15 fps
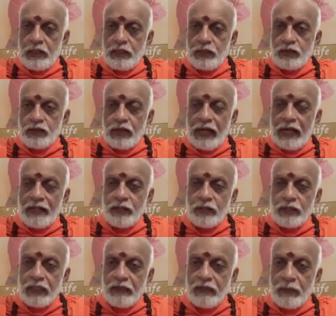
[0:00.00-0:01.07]
You try to
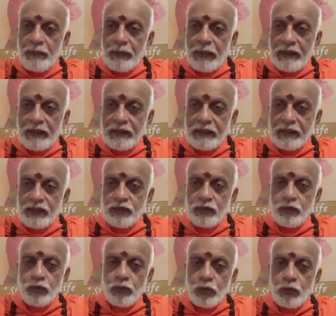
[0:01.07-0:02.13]
develop an interest
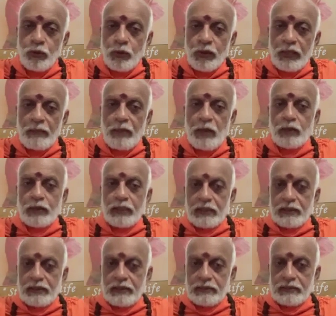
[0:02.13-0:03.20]
to know more about
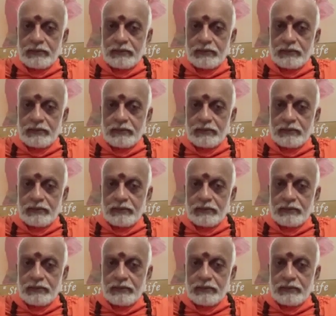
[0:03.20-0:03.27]
it.